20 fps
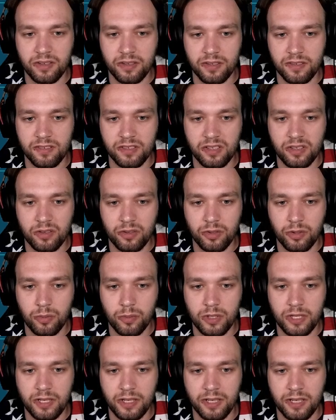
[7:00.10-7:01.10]
on this, I don't know
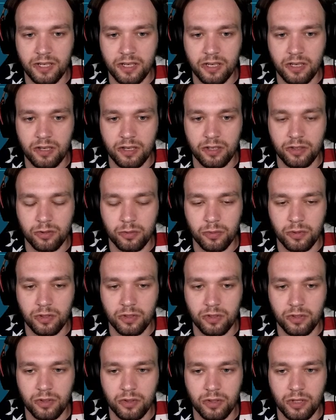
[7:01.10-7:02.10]
why I got out at
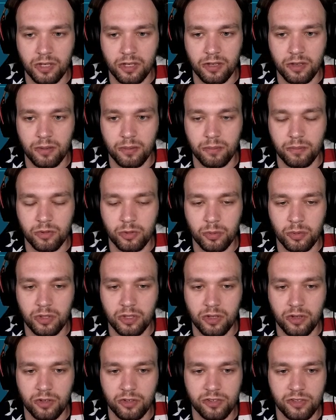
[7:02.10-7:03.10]

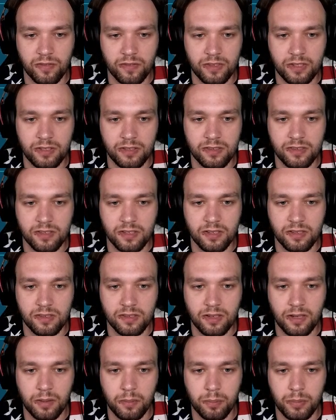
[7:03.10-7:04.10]

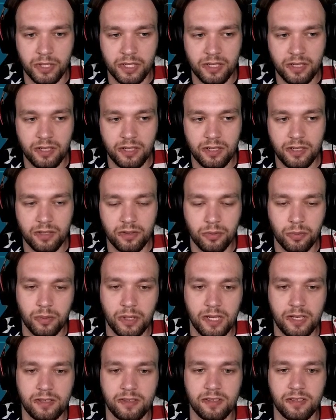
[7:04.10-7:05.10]
$3.17. I bought in at
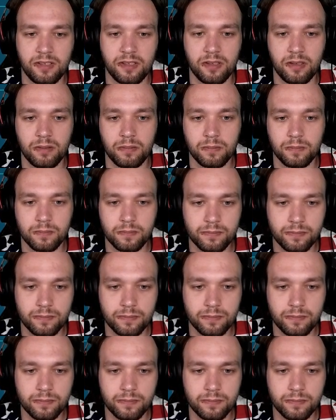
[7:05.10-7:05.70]
318.